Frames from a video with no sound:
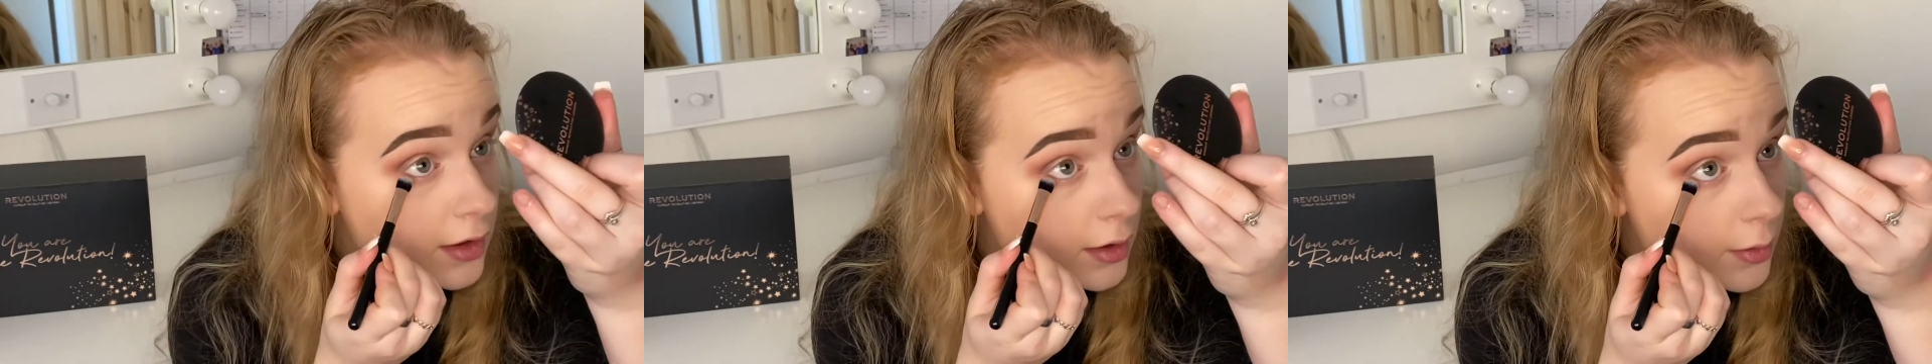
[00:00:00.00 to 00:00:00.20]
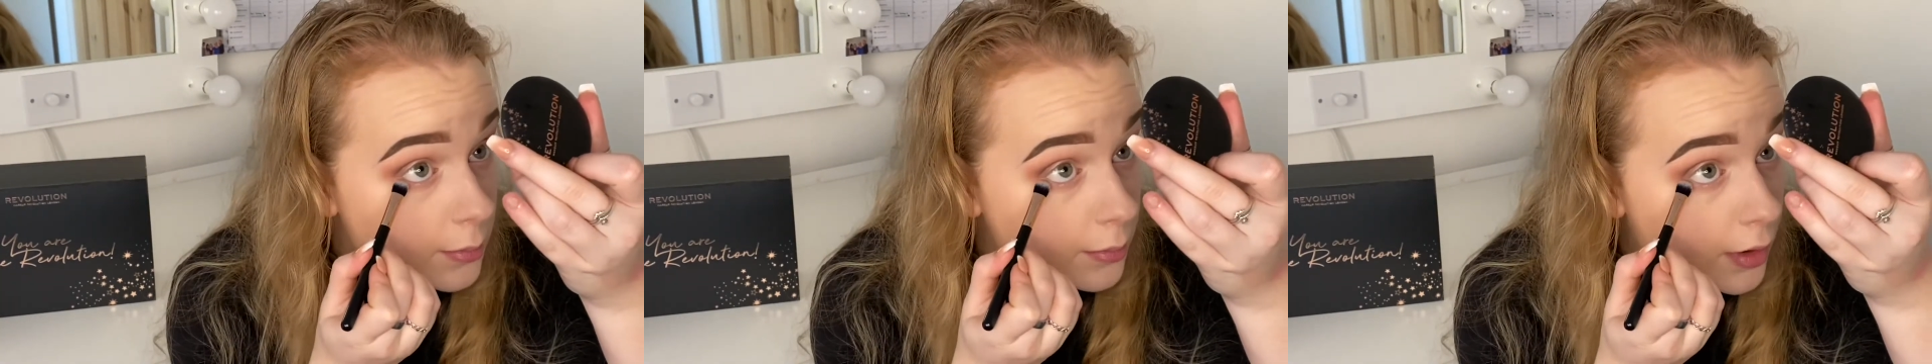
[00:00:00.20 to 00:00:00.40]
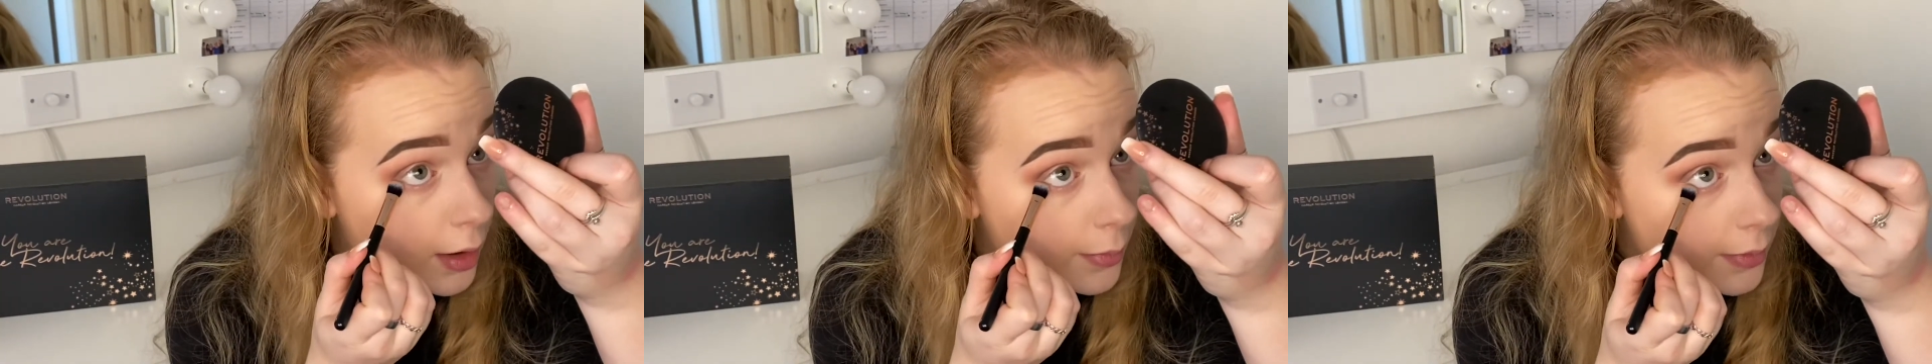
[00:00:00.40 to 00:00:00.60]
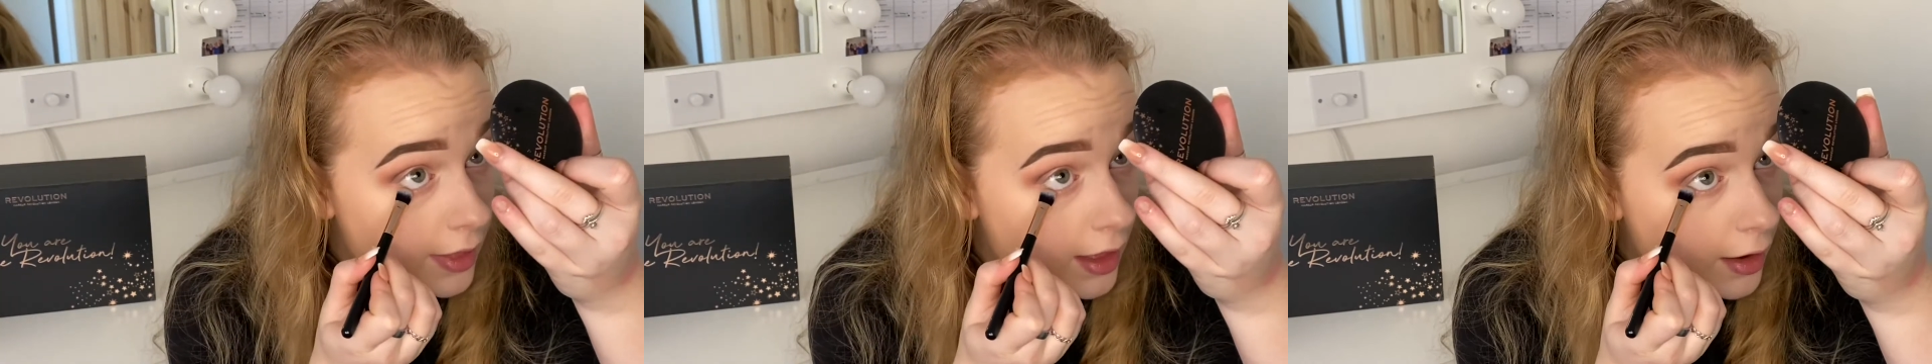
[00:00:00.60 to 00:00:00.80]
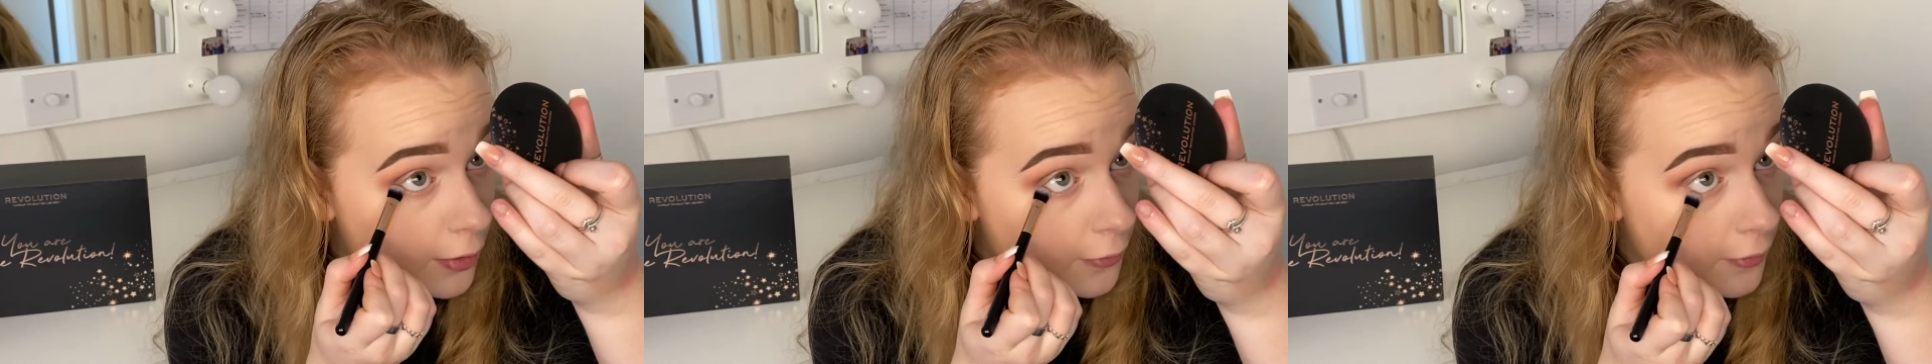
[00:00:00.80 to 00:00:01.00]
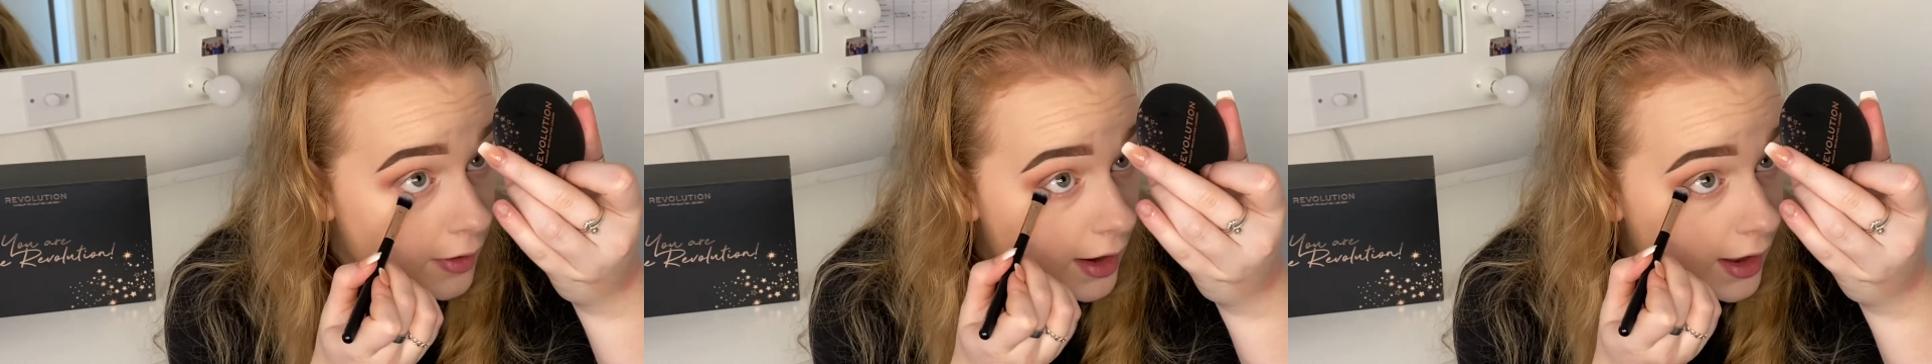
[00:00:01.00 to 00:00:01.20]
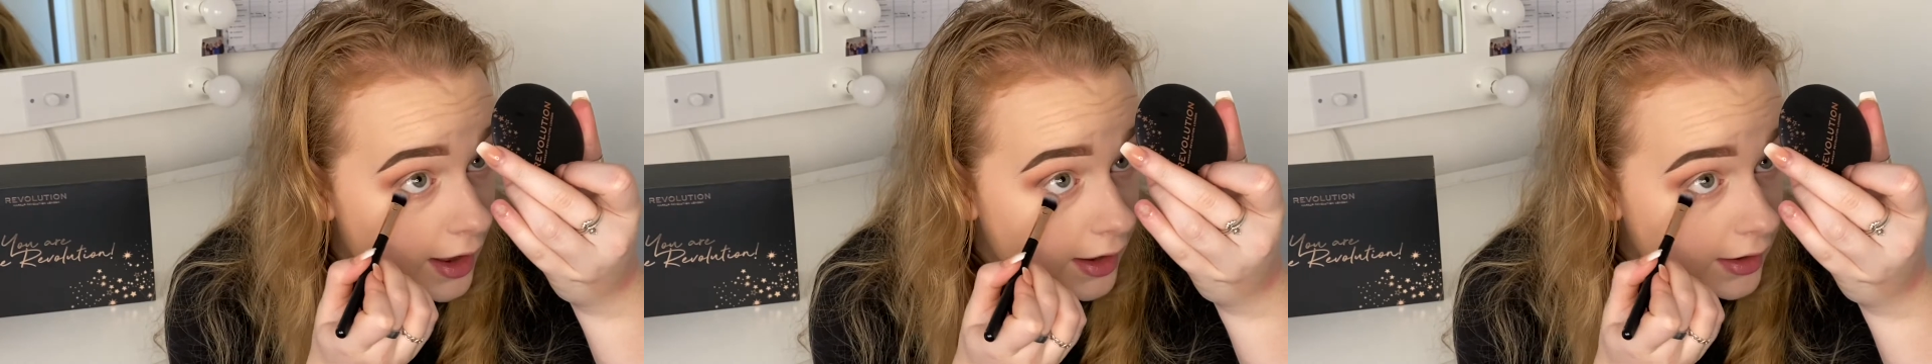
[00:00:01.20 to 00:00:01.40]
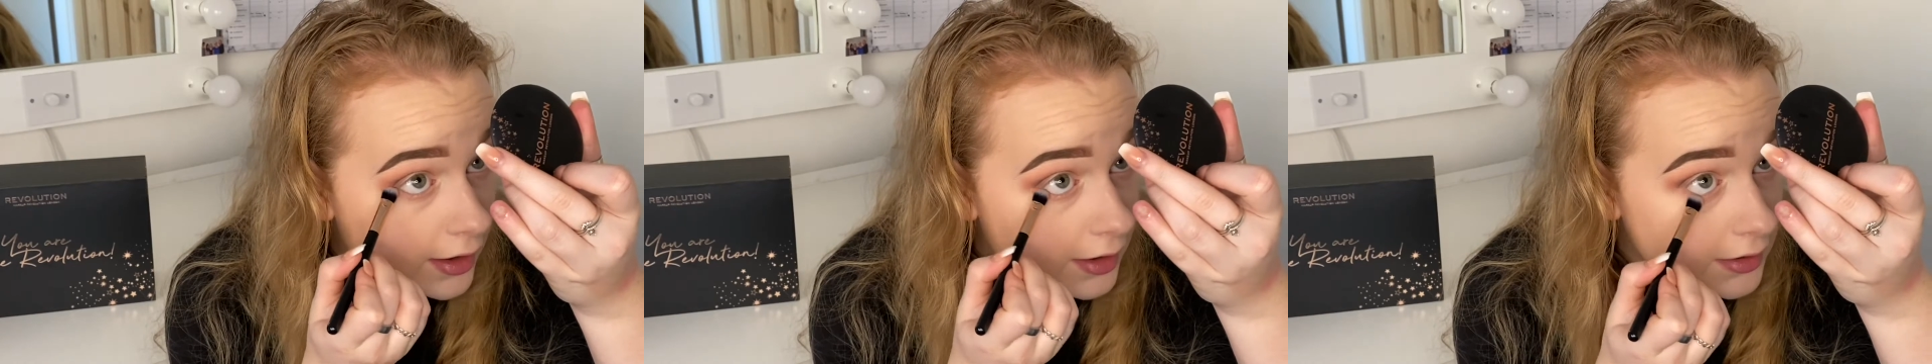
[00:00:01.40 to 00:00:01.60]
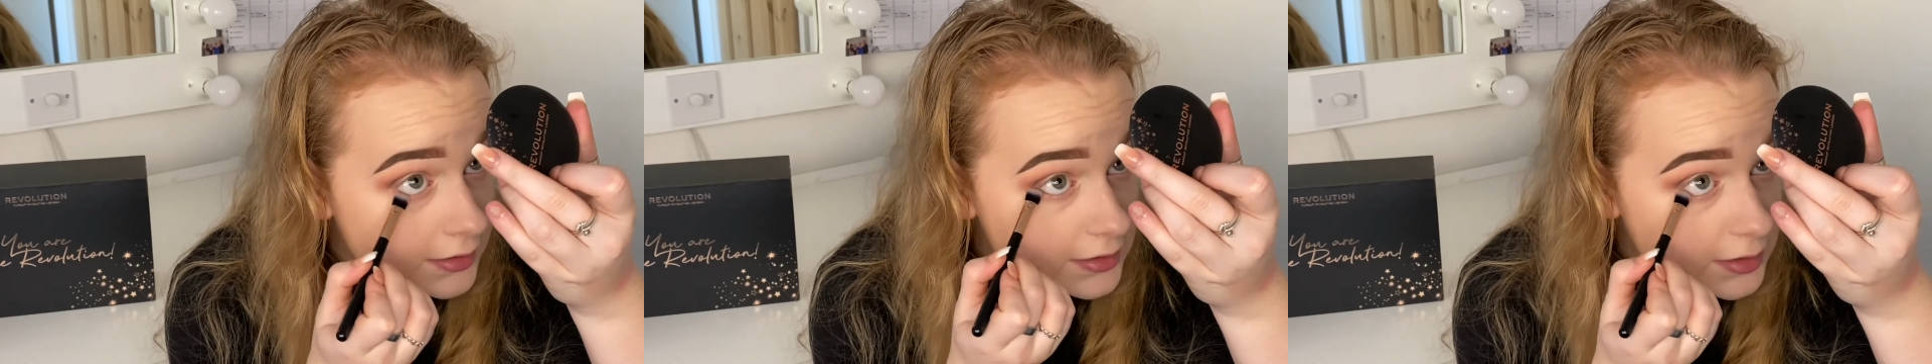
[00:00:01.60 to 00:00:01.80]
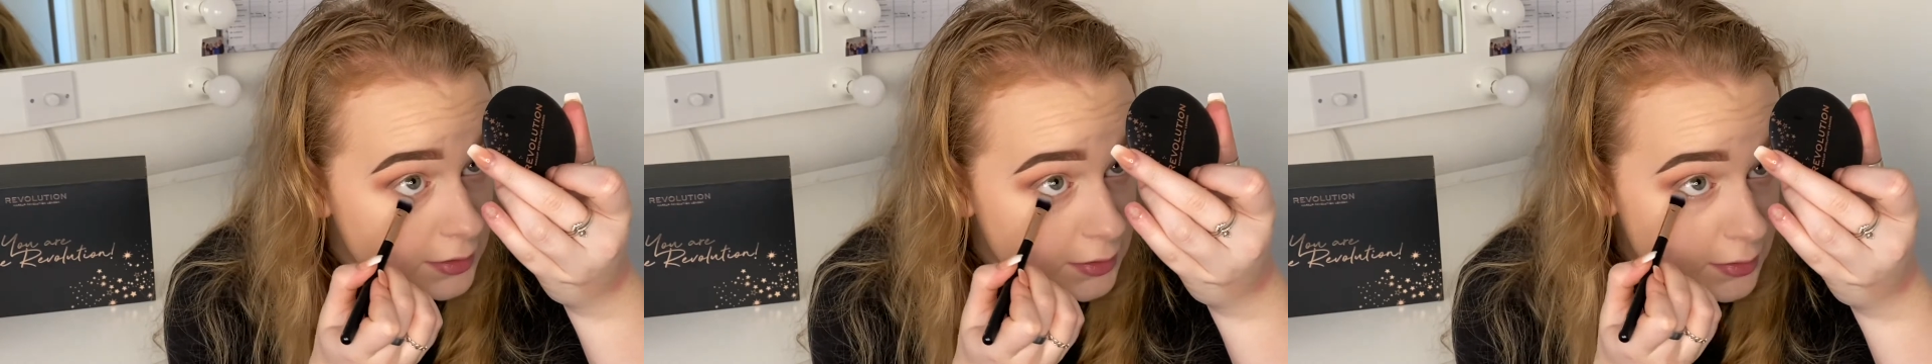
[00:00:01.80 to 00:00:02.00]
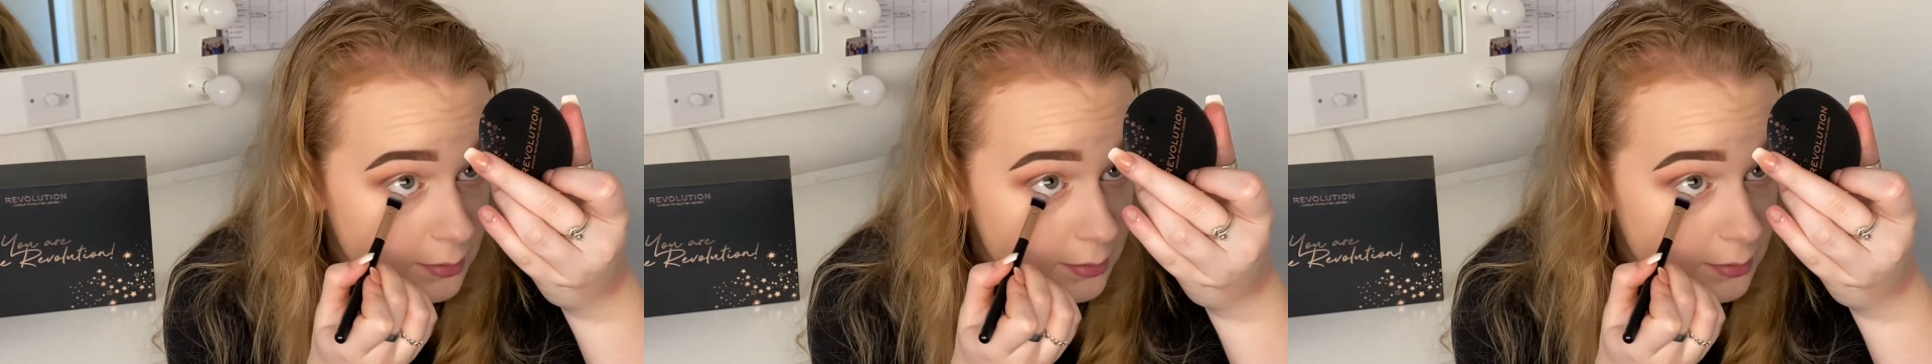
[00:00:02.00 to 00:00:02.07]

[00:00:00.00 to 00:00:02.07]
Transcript: pop that right next to my